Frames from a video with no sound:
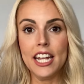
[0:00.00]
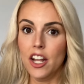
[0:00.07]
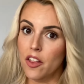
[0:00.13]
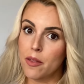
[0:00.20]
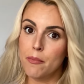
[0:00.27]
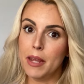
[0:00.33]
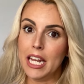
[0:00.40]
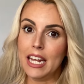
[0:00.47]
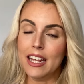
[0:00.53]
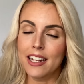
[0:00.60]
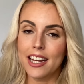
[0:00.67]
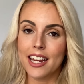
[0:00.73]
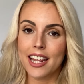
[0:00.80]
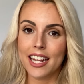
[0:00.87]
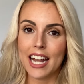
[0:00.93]
Another
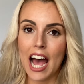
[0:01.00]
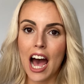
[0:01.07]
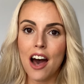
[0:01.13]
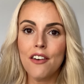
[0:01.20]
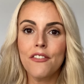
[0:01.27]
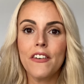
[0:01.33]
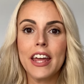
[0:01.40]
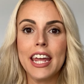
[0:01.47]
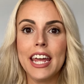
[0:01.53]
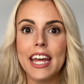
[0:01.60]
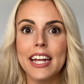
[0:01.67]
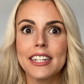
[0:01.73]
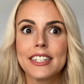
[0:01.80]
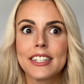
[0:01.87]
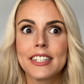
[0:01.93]
meaning it can have,
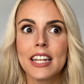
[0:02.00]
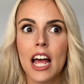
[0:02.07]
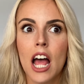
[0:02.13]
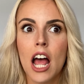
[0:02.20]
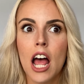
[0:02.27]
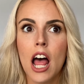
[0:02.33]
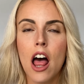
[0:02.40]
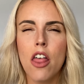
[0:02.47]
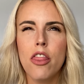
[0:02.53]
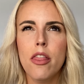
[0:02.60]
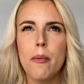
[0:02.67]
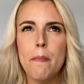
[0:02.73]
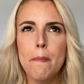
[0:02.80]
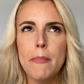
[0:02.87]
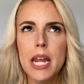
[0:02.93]
it's
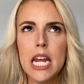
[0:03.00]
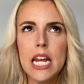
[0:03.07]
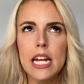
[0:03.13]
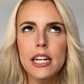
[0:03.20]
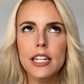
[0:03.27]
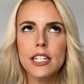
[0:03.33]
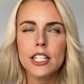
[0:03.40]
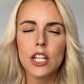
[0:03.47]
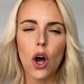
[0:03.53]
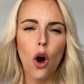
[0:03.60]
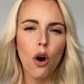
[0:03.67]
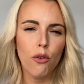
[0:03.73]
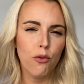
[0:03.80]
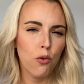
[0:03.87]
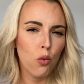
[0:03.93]
the means
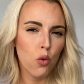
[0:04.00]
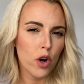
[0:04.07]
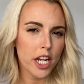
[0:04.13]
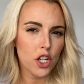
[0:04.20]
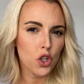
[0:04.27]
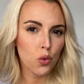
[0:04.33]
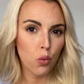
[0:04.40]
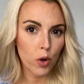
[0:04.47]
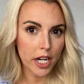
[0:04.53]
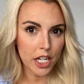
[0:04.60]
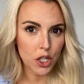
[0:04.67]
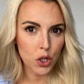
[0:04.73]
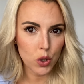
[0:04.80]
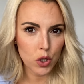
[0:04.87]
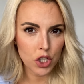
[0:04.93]
of which we
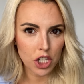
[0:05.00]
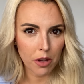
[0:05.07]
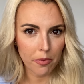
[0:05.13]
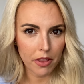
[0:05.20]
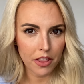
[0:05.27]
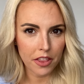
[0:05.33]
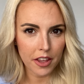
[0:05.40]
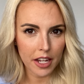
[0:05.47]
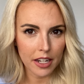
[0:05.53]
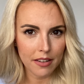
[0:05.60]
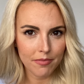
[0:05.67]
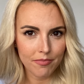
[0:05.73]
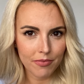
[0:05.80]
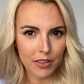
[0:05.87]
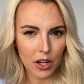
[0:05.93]
do something.
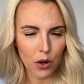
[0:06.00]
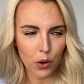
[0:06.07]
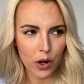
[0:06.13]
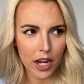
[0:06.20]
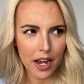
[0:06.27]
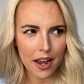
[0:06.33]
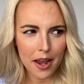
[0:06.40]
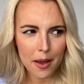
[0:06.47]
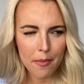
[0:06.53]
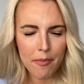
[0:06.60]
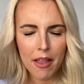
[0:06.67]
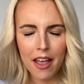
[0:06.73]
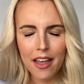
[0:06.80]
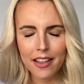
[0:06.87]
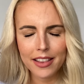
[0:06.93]
Okay?
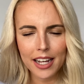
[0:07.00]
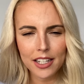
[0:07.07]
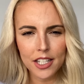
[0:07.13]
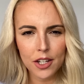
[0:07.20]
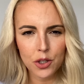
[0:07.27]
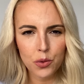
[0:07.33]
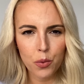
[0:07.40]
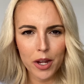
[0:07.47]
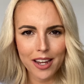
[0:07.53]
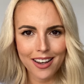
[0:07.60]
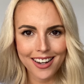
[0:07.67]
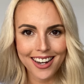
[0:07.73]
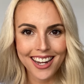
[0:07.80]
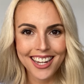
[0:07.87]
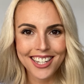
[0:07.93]
That sounds
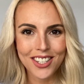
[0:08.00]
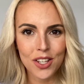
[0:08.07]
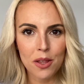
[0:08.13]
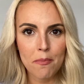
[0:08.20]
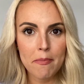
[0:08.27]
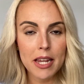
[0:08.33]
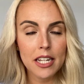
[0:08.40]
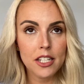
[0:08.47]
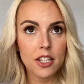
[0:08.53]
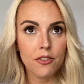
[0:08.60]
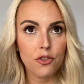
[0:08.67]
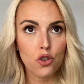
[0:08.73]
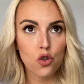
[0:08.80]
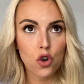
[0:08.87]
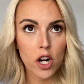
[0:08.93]
weird. So the means
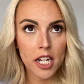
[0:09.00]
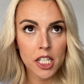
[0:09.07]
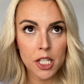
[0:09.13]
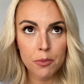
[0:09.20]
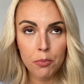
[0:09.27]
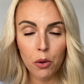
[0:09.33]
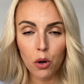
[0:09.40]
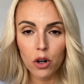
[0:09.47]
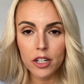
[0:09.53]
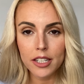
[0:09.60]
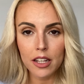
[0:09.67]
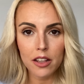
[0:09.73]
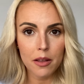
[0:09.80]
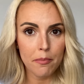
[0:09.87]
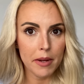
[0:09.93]
of
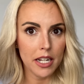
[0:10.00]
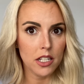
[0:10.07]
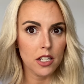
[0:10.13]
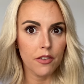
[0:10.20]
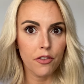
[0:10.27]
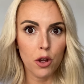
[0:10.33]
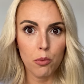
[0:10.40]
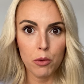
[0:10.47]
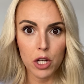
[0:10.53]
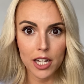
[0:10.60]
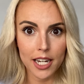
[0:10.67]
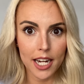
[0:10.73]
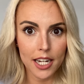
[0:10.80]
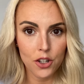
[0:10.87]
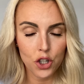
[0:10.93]
transport, the means of
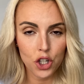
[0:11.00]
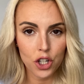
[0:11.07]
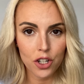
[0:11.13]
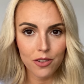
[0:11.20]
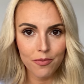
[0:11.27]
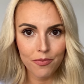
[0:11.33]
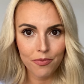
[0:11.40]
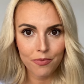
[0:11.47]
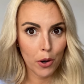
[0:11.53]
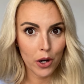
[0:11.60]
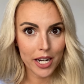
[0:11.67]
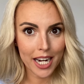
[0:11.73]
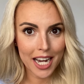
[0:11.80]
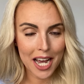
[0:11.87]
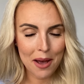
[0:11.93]
communication.
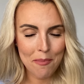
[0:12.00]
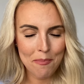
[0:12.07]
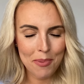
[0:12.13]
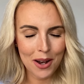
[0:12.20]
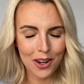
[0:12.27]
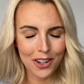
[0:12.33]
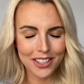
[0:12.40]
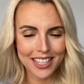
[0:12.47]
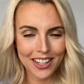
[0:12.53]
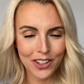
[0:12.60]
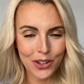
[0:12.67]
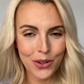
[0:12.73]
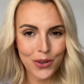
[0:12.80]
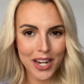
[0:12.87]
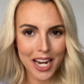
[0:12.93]
Por ejemplo, te
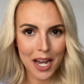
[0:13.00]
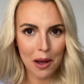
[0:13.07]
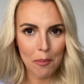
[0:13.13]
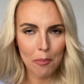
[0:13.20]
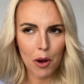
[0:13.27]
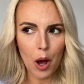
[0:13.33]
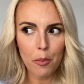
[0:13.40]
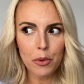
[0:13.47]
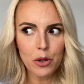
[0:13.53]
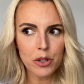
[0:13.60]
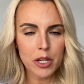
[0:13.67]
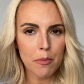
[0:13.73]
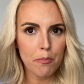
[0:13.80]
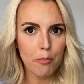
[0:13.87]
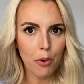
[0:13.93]
doy un ejemplo. I'm
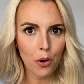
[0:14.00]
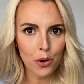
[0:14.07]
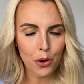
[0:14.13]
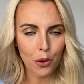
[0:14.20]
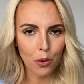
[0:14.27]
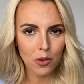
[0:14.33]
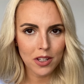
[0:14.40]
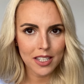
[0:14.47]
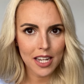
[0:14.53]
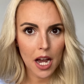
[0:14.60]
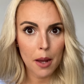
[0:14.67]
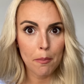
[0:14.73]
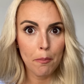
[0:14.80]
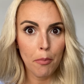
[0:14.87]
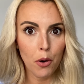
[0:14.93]
using por all the
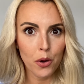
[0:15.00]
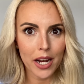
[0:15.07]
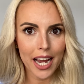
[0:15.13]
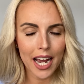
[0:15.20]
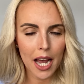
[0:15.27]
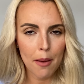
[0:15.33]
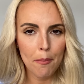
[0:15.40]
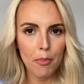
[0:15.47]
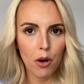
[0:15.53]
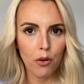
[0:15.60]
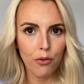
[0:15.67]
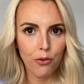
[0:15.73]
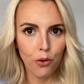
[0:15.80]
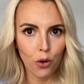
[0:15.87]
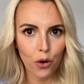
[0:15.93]
time. Por
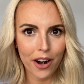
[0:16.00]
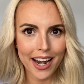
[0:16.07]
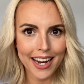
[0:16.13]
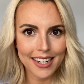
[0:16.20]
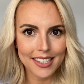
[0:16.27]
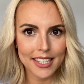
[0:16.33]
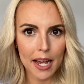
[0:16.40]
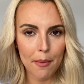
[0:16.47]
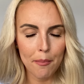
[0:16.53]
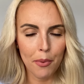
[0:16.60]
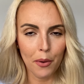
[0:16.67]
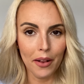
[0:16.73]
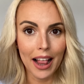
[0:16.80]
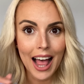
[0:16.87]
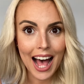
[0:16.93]
ejemplo, for
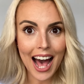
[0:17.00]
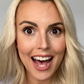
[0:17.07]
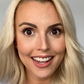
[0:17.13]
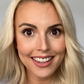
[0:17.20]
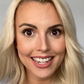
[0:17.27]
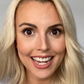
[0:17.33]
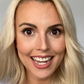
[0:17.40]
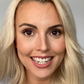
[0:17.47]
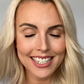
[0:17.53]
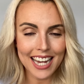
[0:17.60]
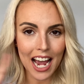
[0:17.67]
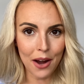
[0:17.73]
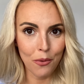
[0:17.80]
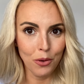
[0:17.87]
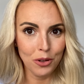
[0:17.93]
example. At the end,
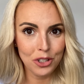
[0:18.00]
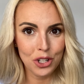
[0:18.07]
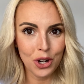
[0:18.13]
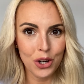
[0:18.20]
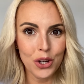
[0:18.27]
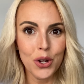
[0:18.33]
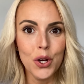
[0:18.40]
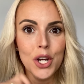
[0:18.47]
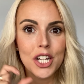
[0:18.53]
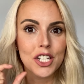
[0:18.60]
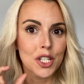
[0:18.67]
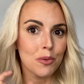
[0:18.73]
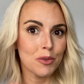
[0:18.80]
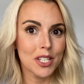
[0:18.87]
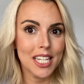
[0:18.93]
I will show you
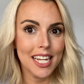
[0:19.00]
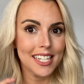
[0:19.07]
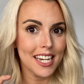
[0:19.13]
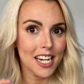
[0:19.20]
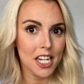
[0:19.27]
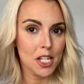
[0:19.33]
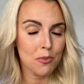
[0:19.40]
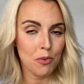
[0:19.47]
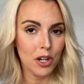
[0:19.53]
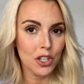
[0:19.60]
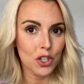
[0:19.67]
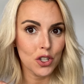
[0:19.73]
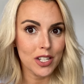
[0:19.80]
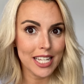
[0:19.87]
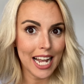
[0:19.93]
some set
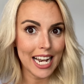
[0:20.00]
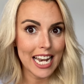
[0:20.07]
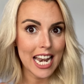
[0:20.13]
expressions that